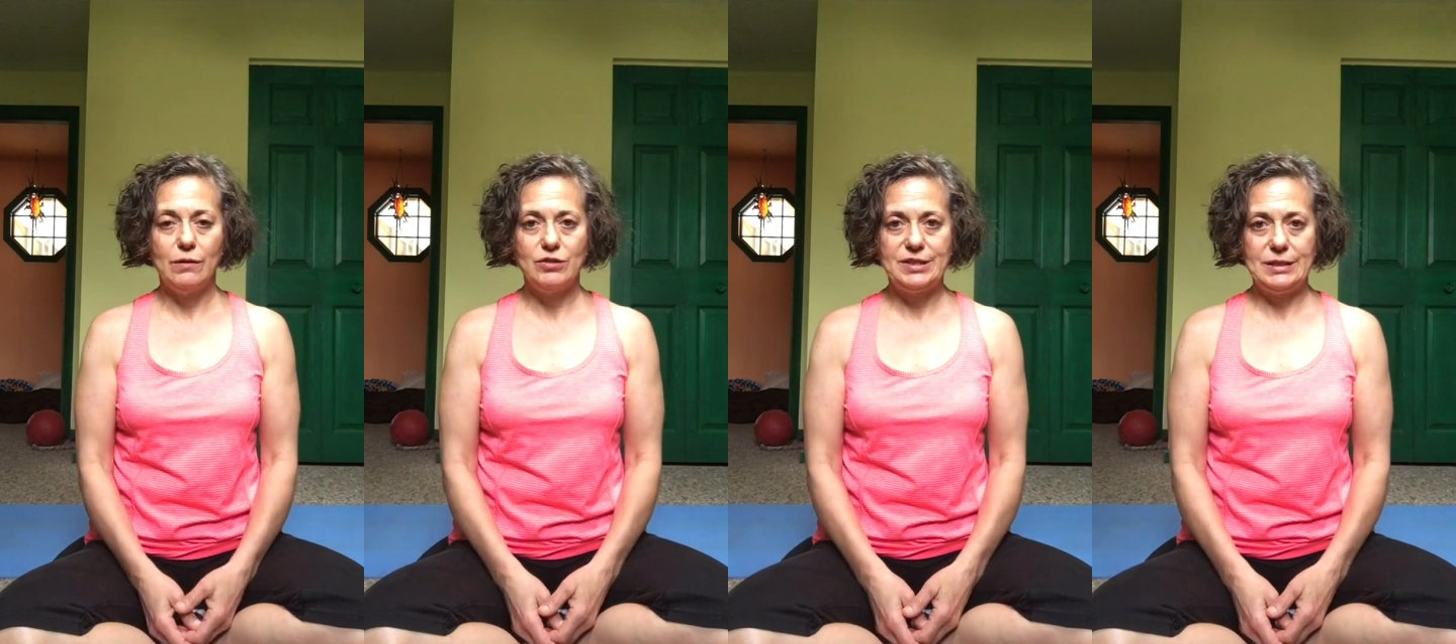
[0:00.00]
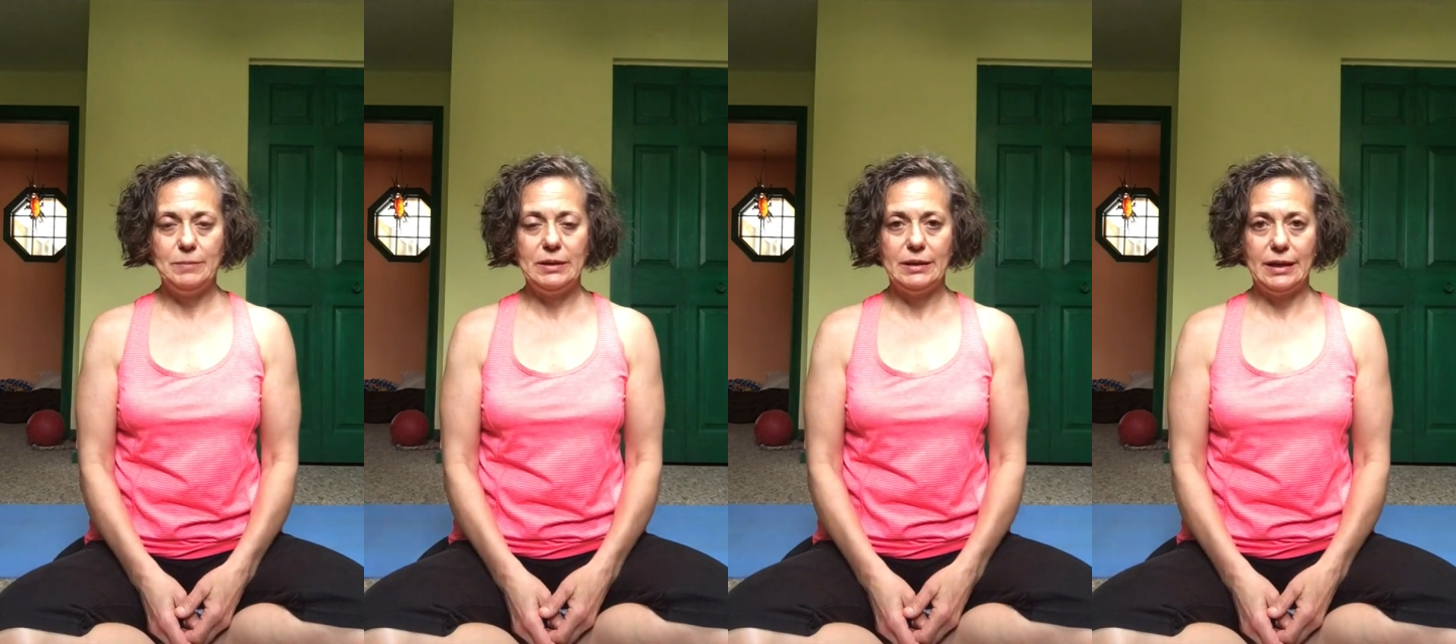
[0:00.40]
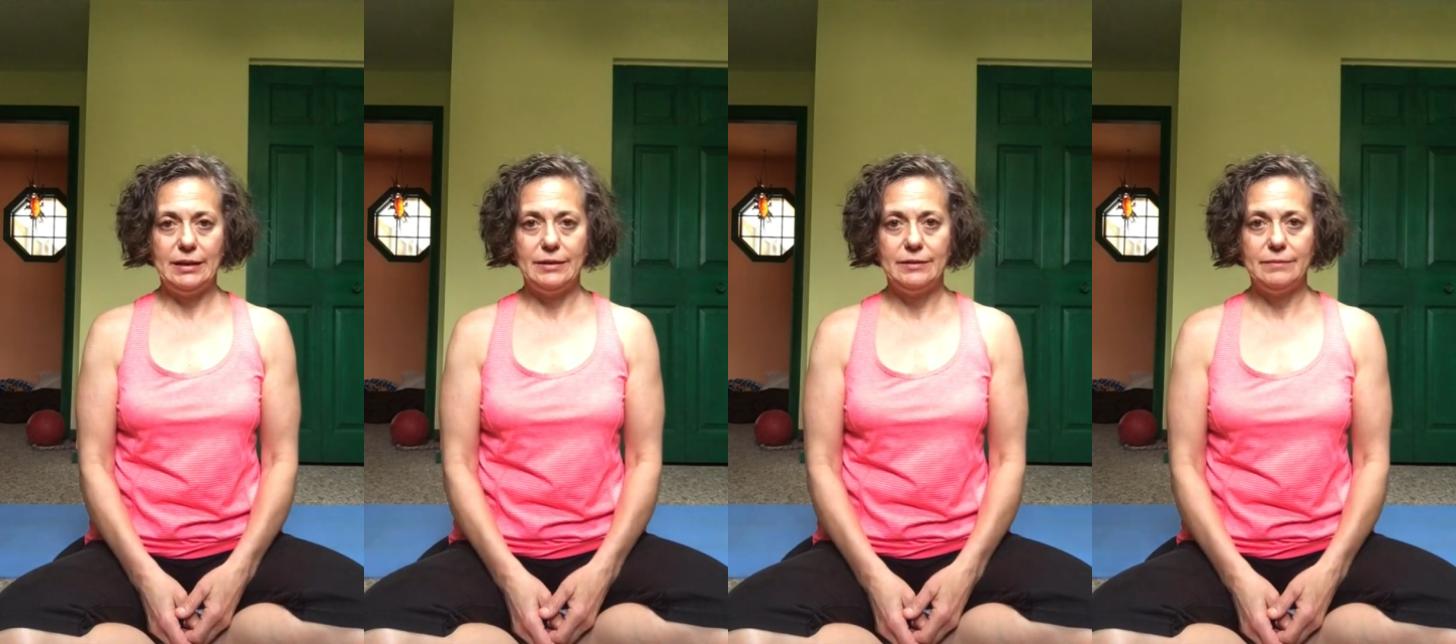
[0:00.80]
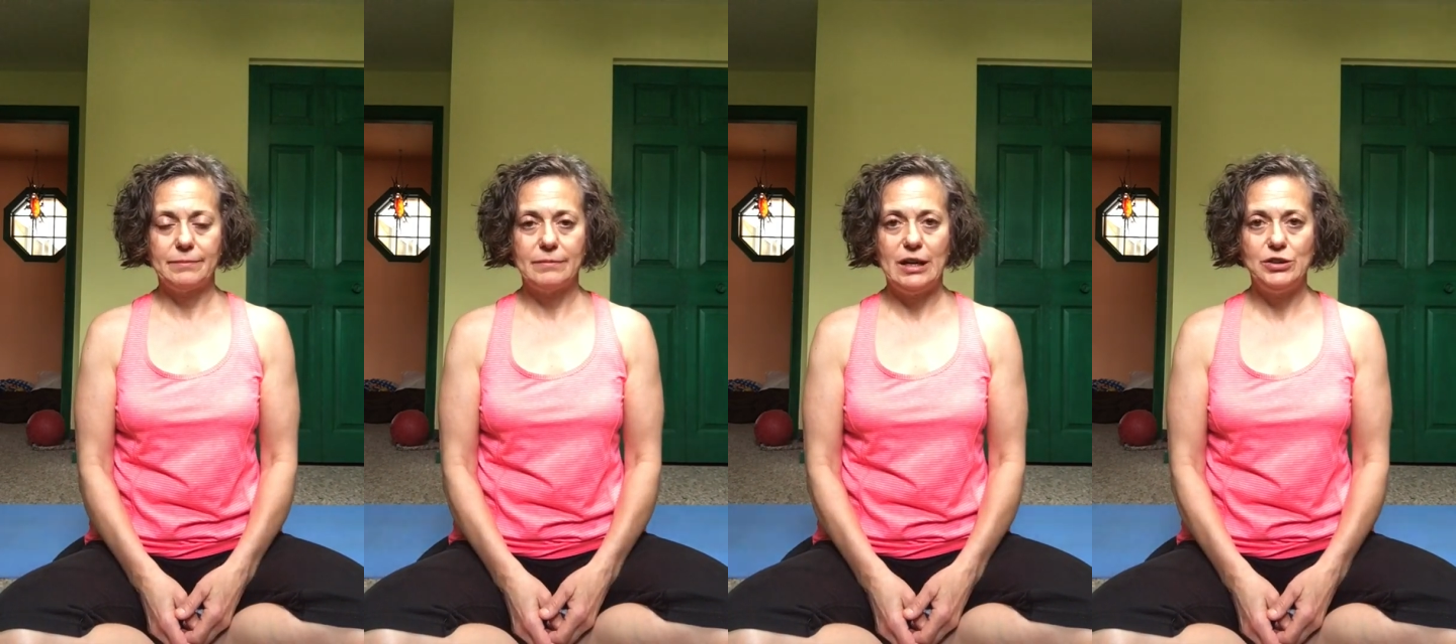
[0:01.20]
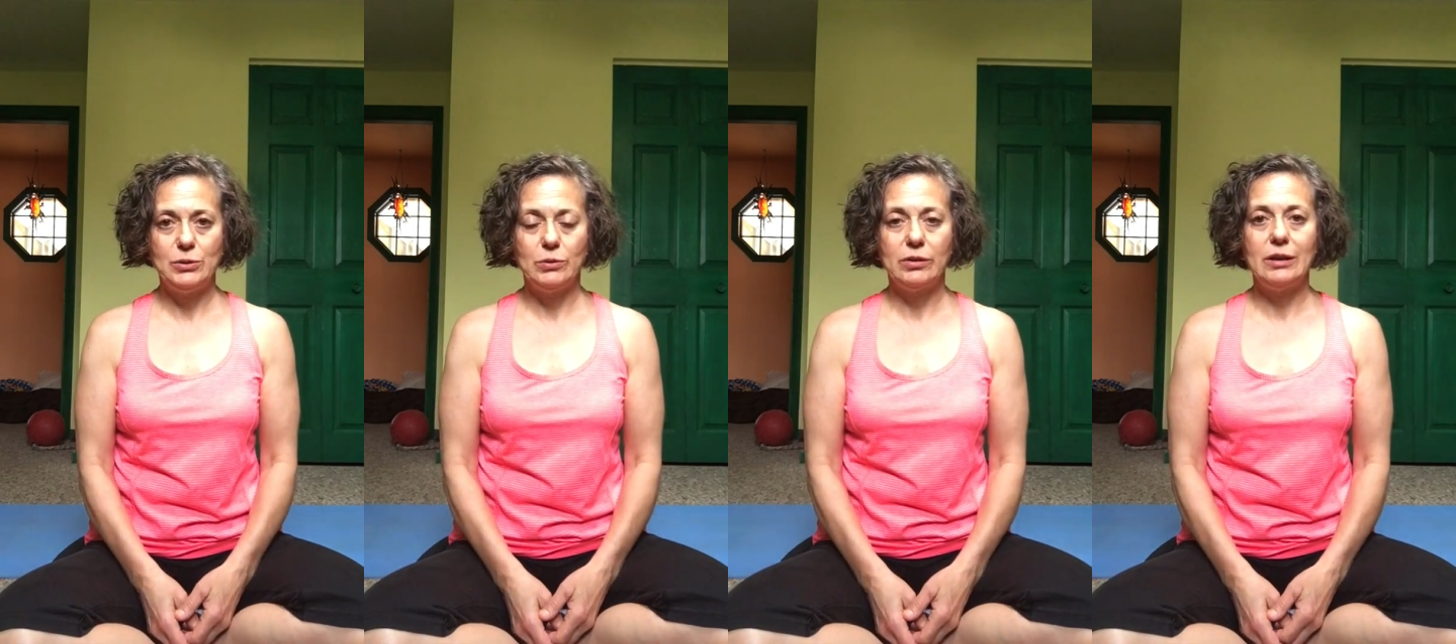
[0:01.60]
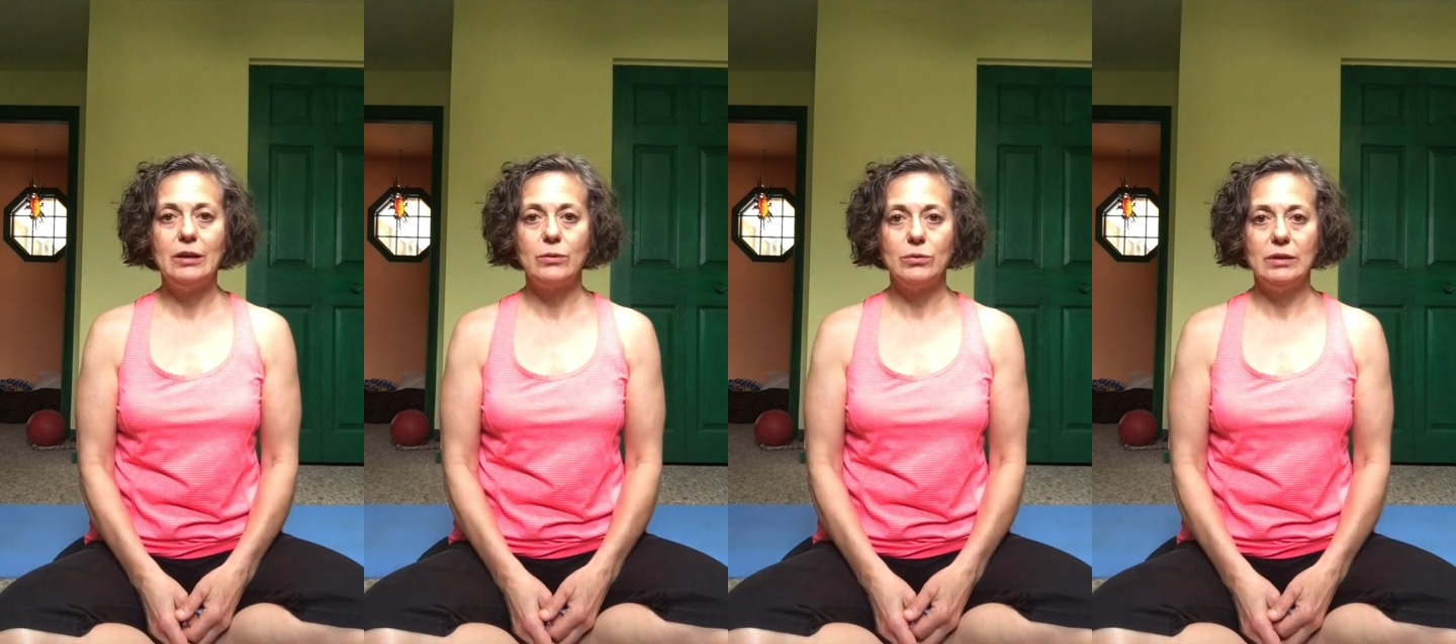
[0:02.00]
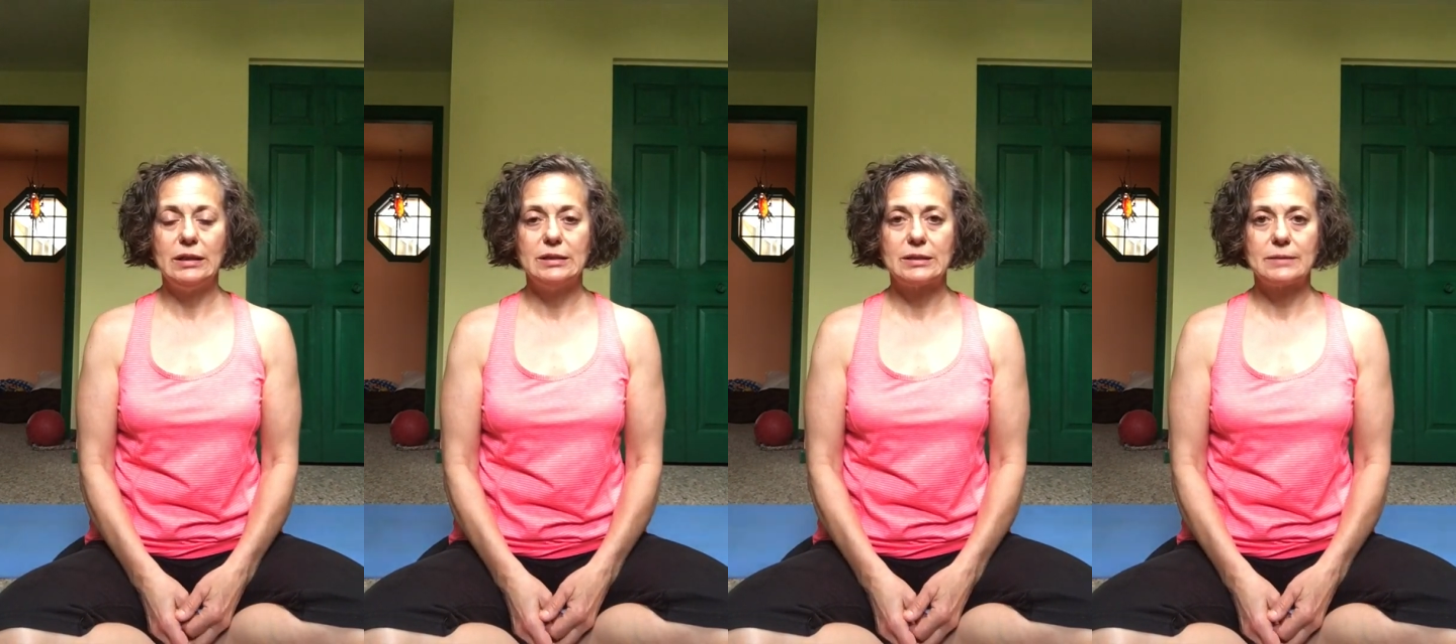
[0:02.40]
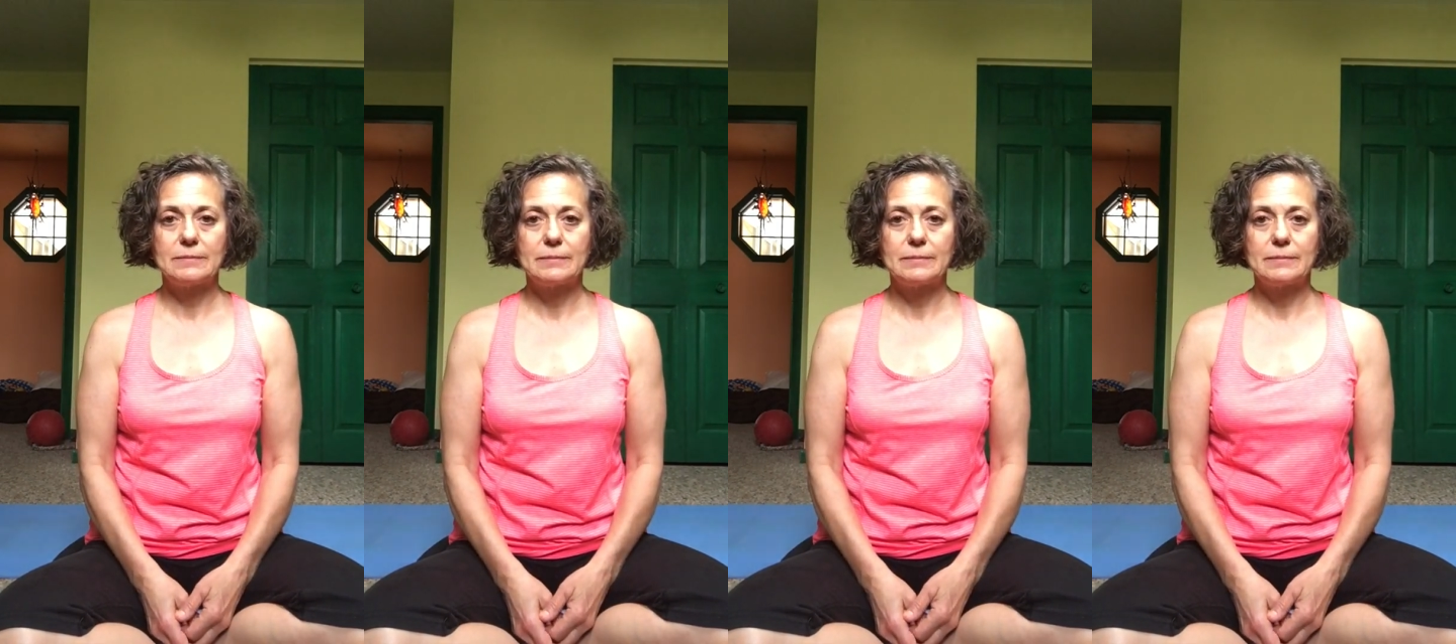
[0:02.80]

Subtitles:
overstimulated as you're working through this.